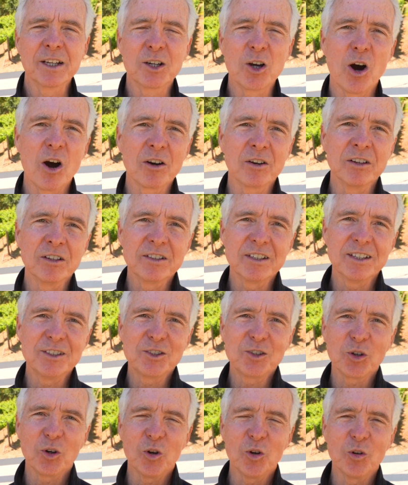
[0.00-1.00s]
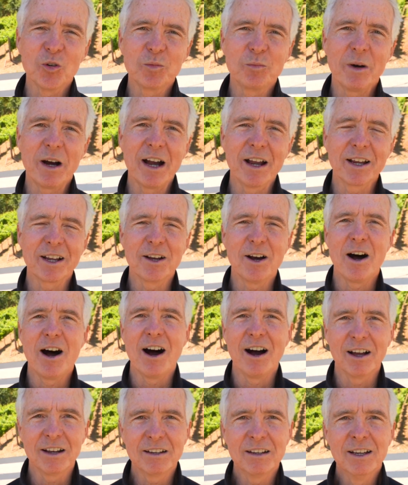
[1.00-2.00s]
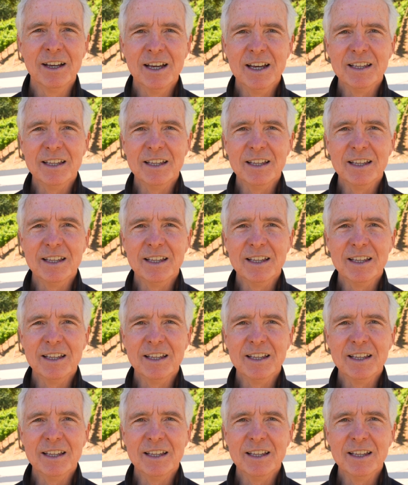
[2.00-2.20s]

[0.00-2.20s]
garden is he's told by God